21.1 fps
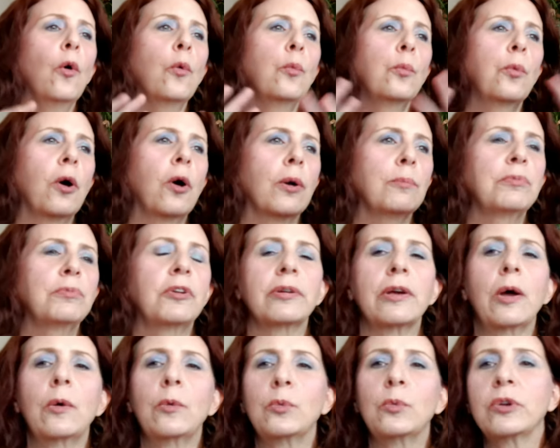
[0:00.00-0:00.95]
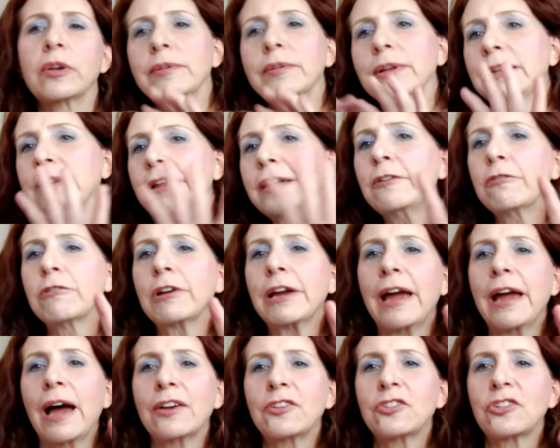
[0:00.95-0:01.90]
warm toned
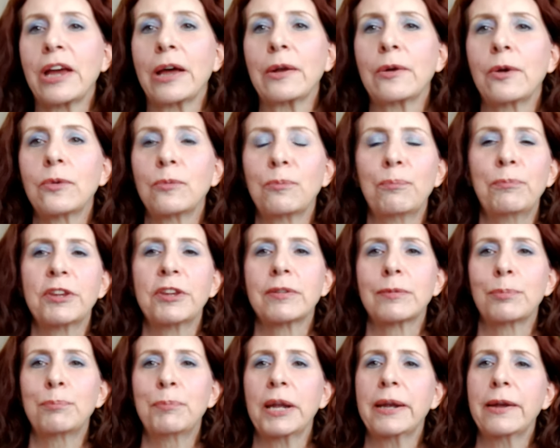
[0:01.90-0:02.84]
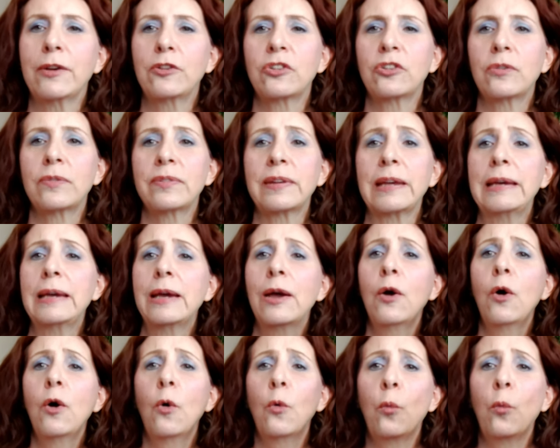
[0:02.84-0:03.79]
glittery eyeshadows. But as you see,
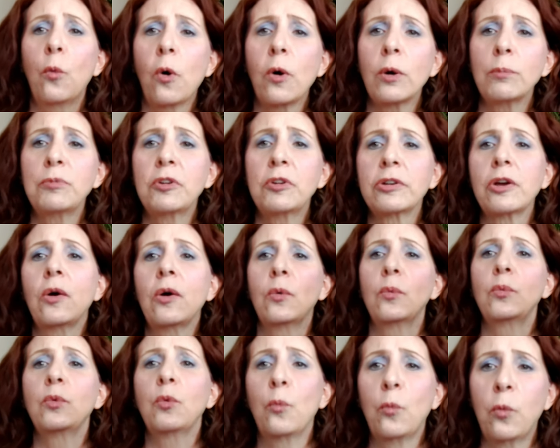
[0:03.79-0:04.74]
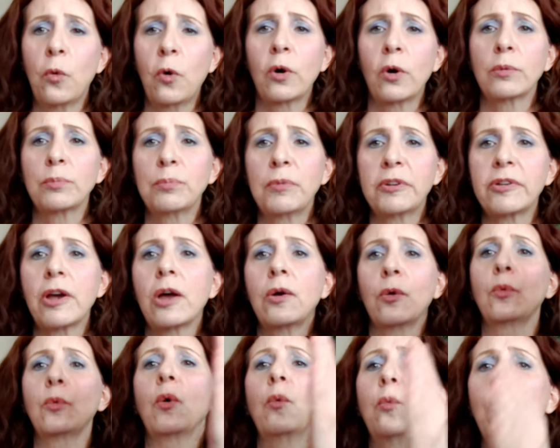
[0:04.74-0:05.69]
warm tone, warm
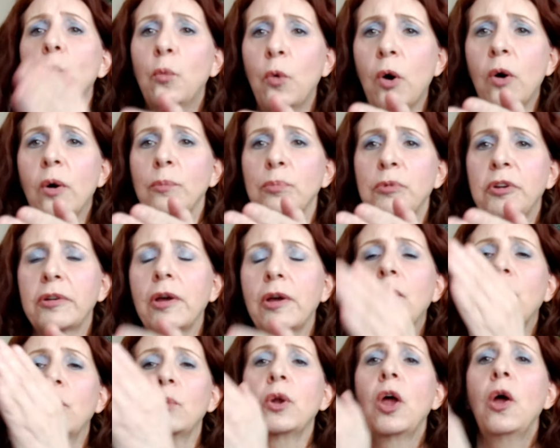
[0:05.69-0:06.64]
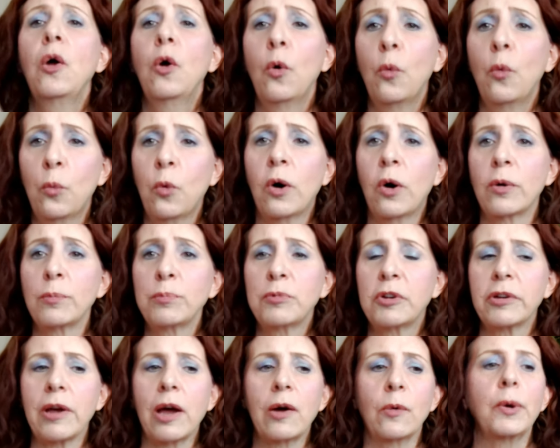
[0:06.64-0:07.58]
tone, warm tone, warm
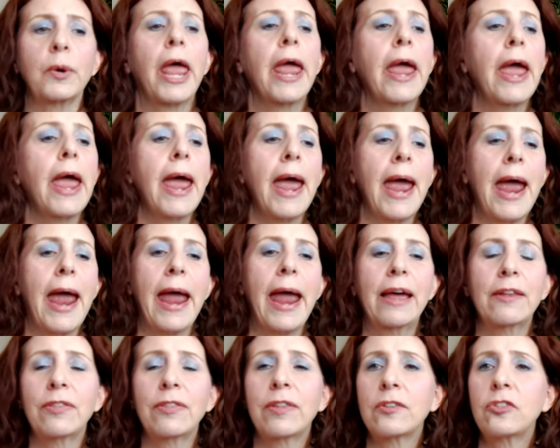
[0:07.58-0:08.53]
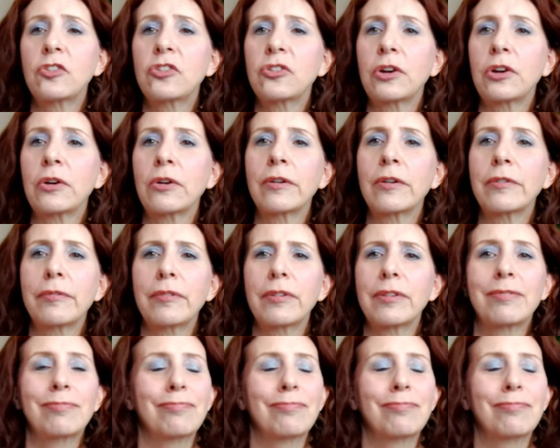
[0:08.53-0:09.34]
tone. And this year,